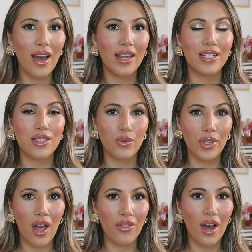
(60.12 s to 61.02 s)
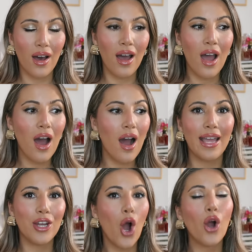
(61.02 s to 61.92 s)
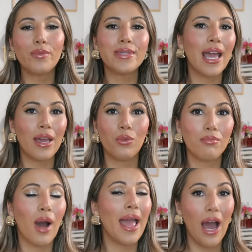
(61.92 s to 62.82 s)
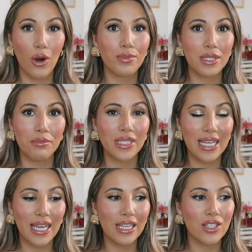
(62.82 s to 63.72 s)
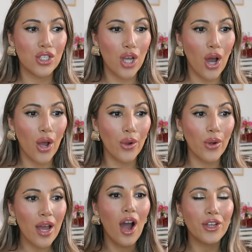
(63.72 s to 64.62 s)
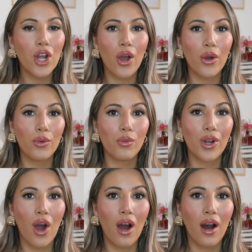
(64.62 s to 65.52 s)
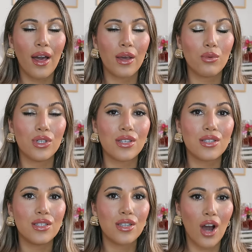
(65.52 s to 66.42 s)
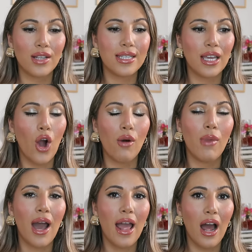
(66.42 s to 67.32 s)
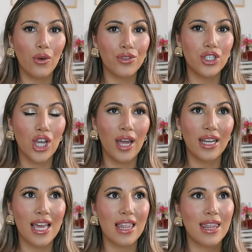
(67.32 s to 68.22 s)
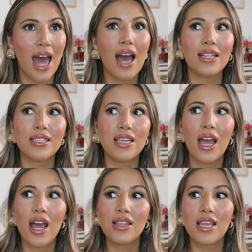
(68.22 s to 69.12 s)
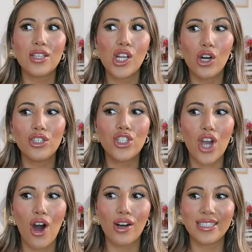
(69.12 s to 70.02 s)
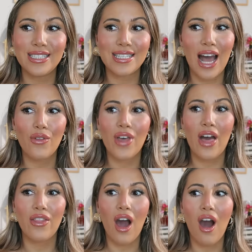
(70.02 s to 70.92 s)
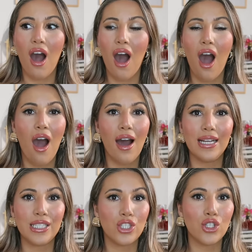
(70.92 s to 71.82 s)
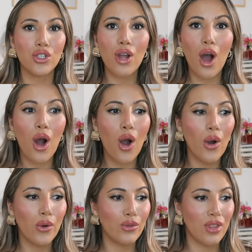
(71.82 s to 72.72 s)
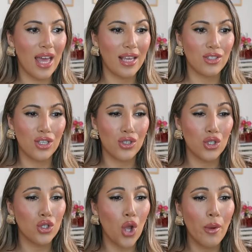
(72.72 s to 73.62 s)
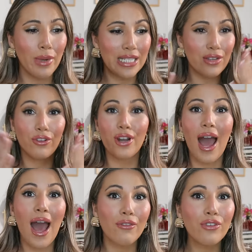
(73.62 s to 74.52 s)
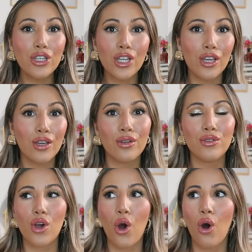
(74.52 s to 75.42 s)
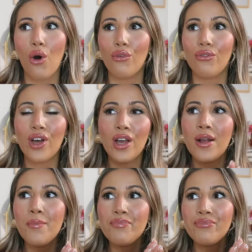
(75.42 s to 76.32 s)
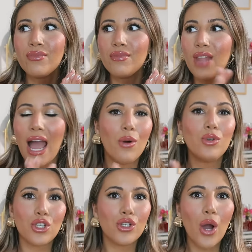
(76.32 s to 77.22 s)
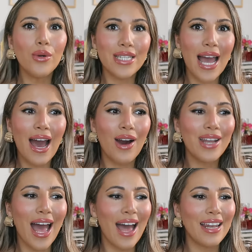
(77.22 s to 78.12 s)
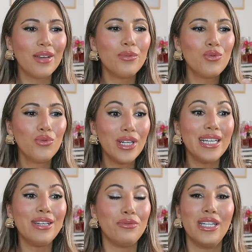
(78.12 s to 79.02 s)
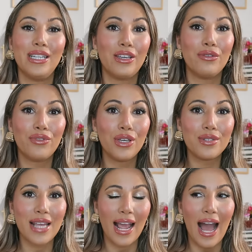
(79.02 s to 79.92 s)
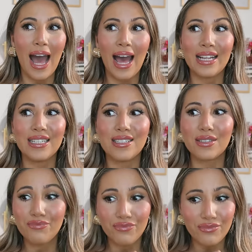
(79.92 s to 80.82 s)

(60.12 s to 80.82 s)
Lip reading: girly to another in hopes that it might help somebody. So I know when I was starting on my health journey that there's a lot of jargons out there that I didn't know. There's just so many different avenues to go down, and it was really, really confusing and